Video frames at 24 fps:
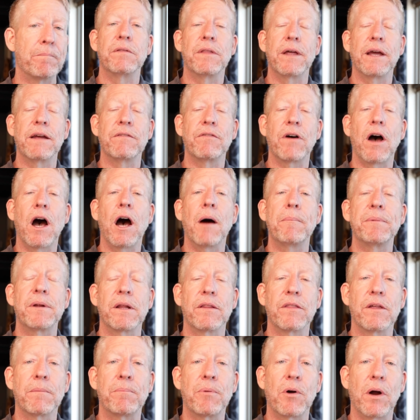They've
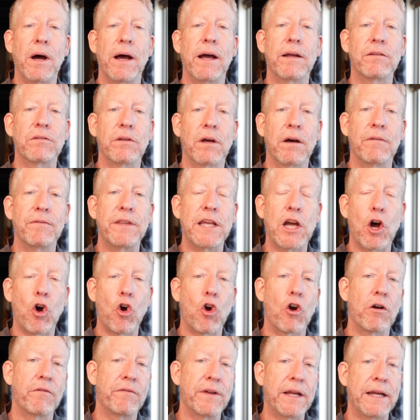upped the price of the
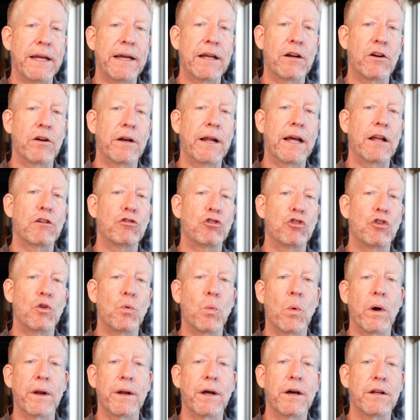RV internet to
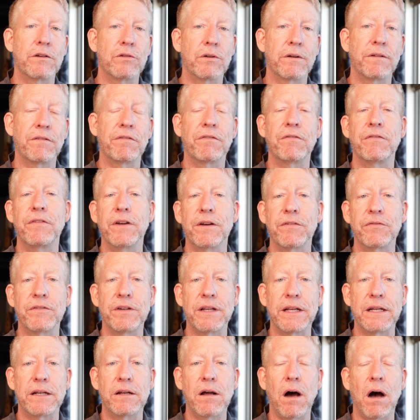
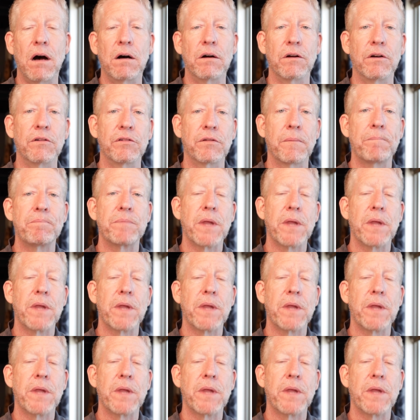$150.